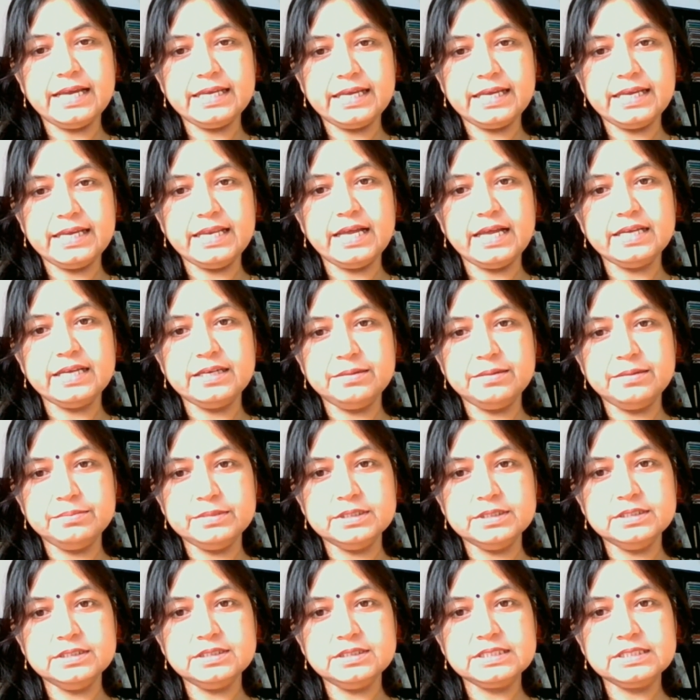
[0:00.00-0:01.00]
and Kilar
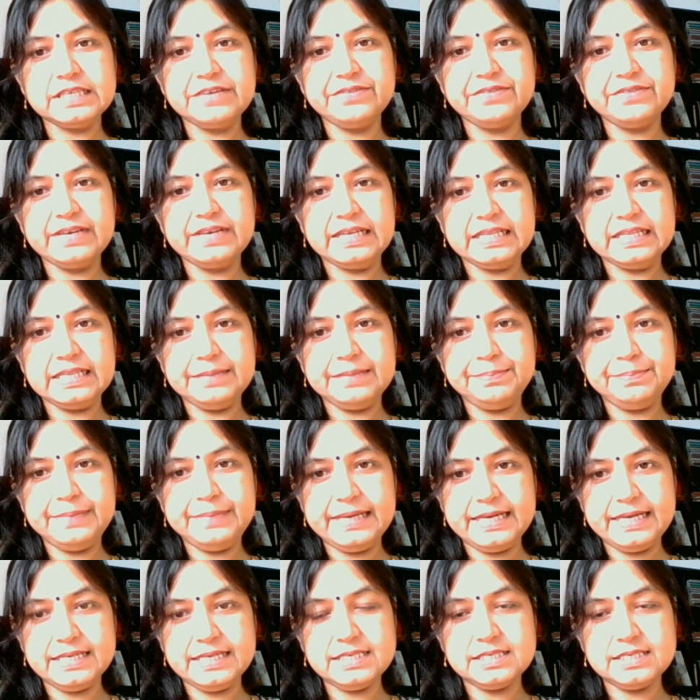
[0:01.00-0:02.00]
numbers given in the
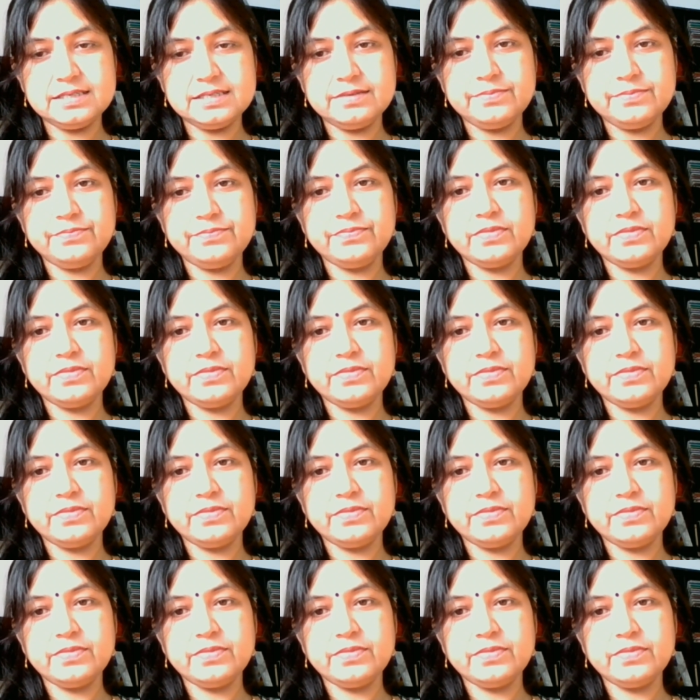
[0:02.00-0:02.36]
plaint,